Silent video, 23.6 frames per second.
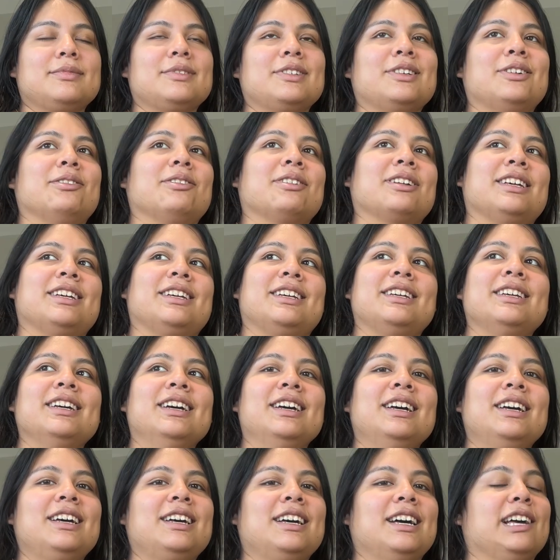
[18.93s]
Okay.
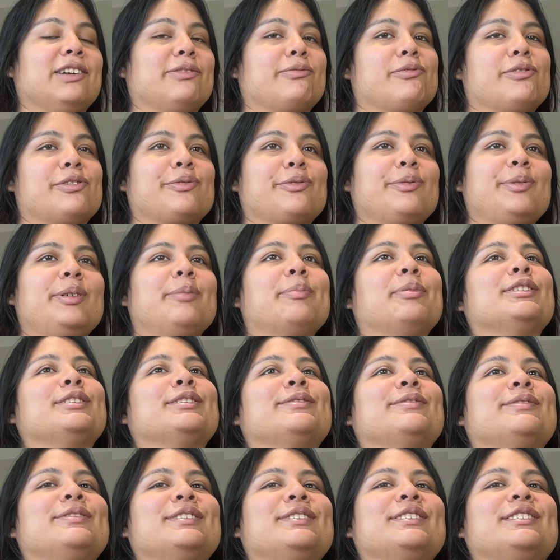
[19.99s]
I've worked with a bunch of
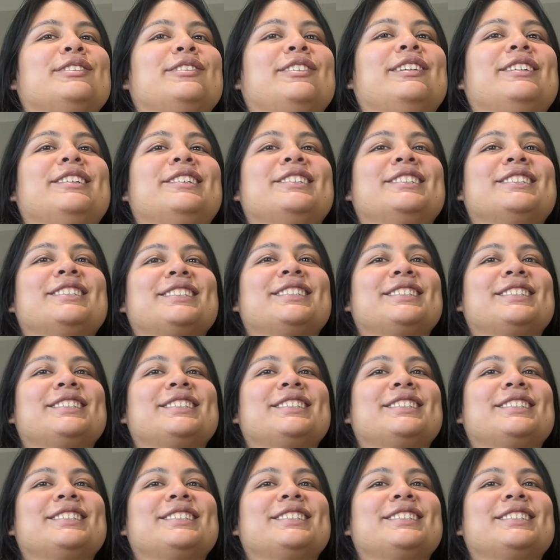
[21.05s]
first graders.